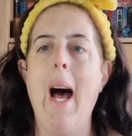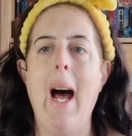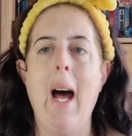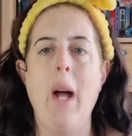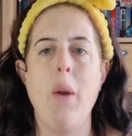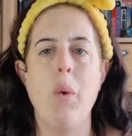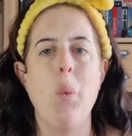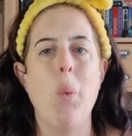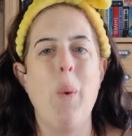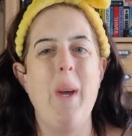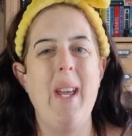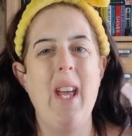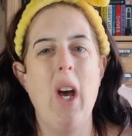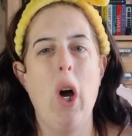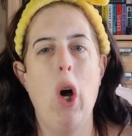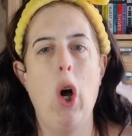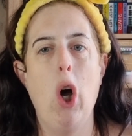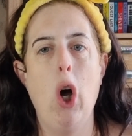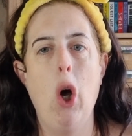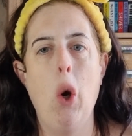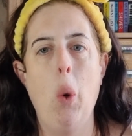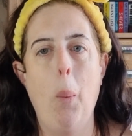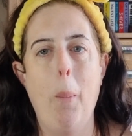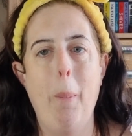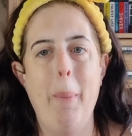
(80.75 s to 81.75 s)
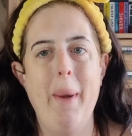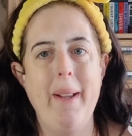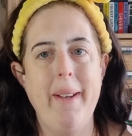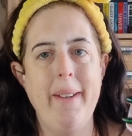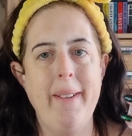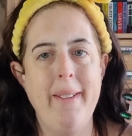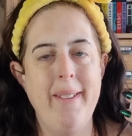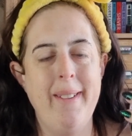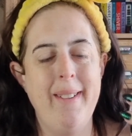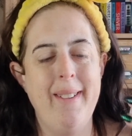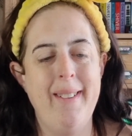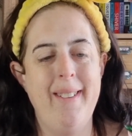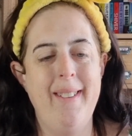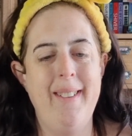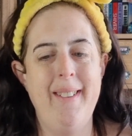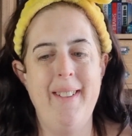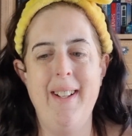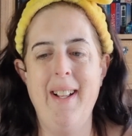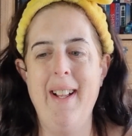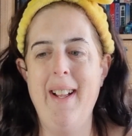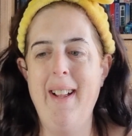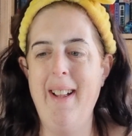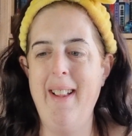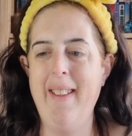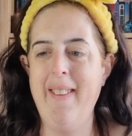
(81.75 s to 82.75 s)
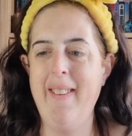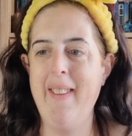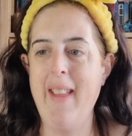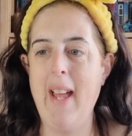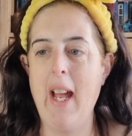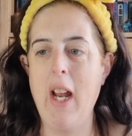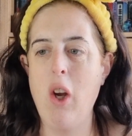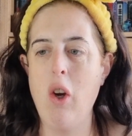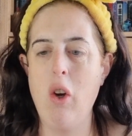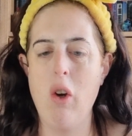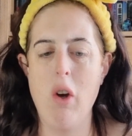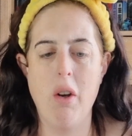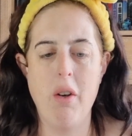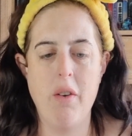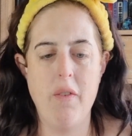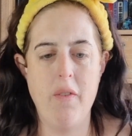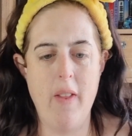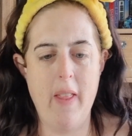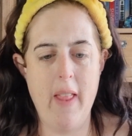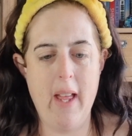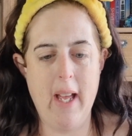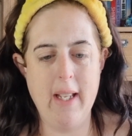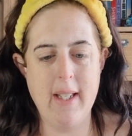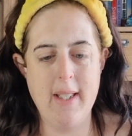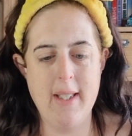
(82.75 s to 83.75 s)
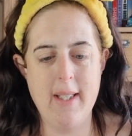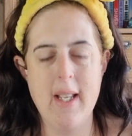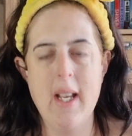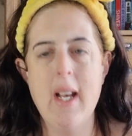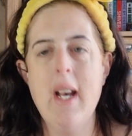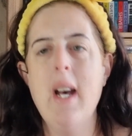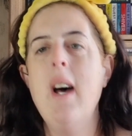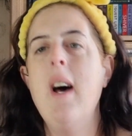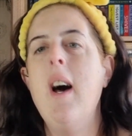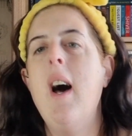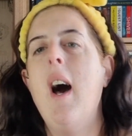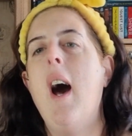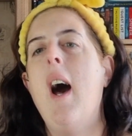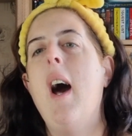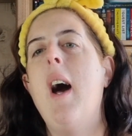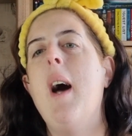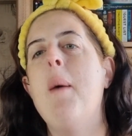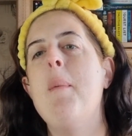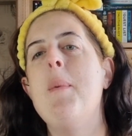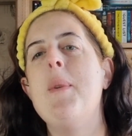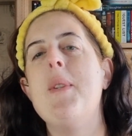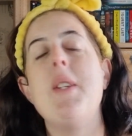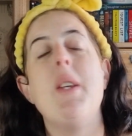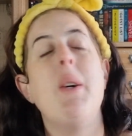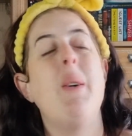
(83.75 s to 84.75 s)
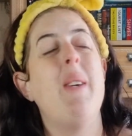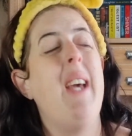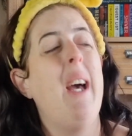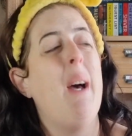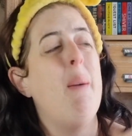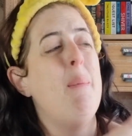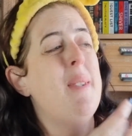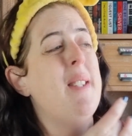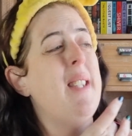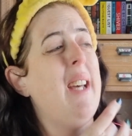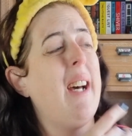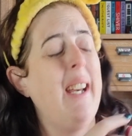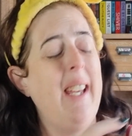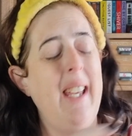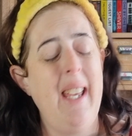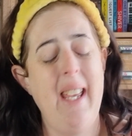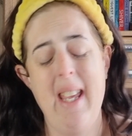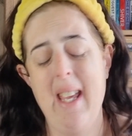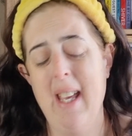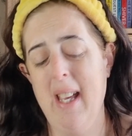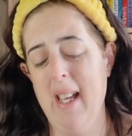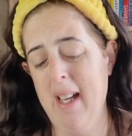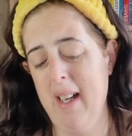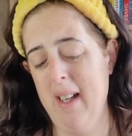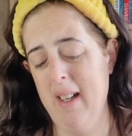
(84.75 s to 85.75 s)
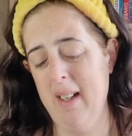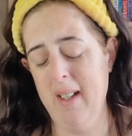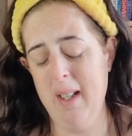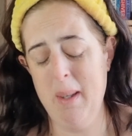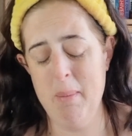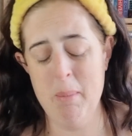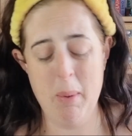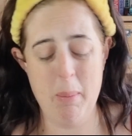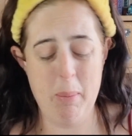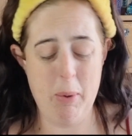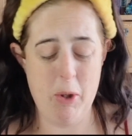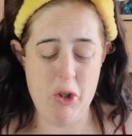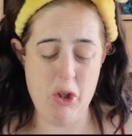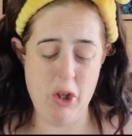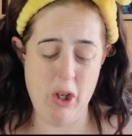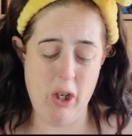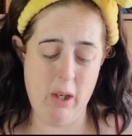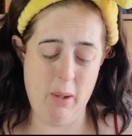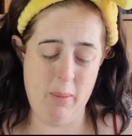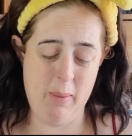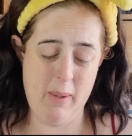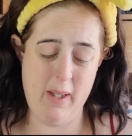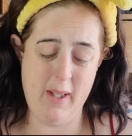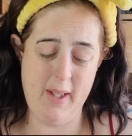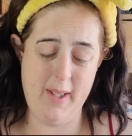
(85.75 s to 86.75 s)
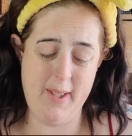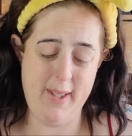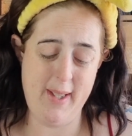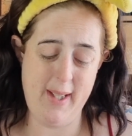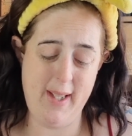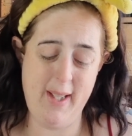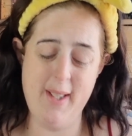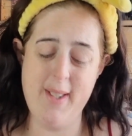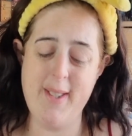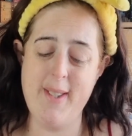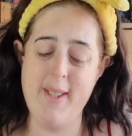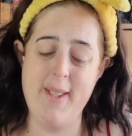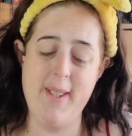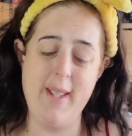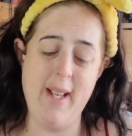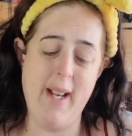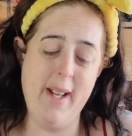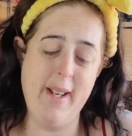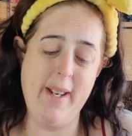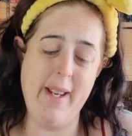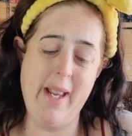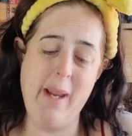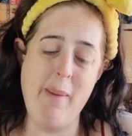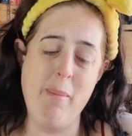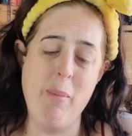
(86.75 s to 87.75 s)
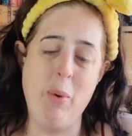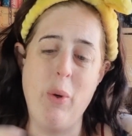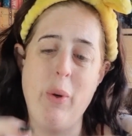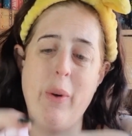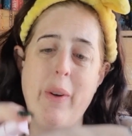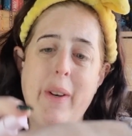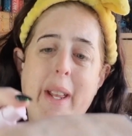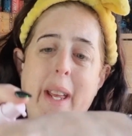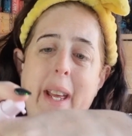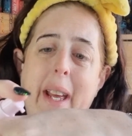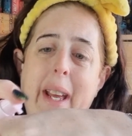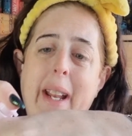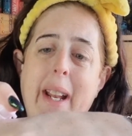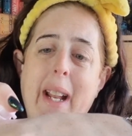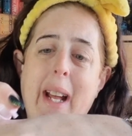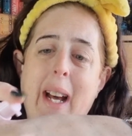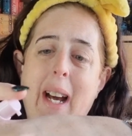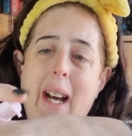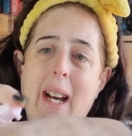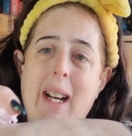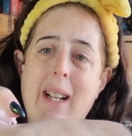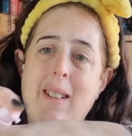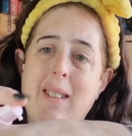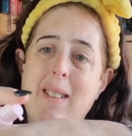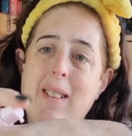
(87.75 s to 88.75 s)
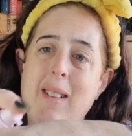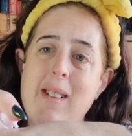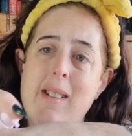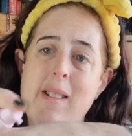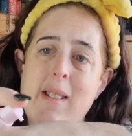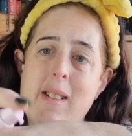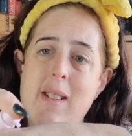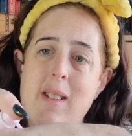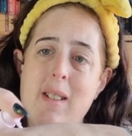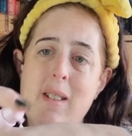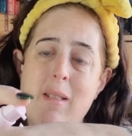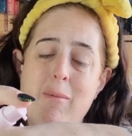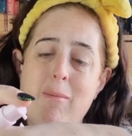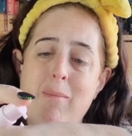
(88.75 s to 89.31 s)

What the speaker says: And we are open. Thank God for that. So yeah, I'm sat here in my pyjamas. It is a Saturday morning and...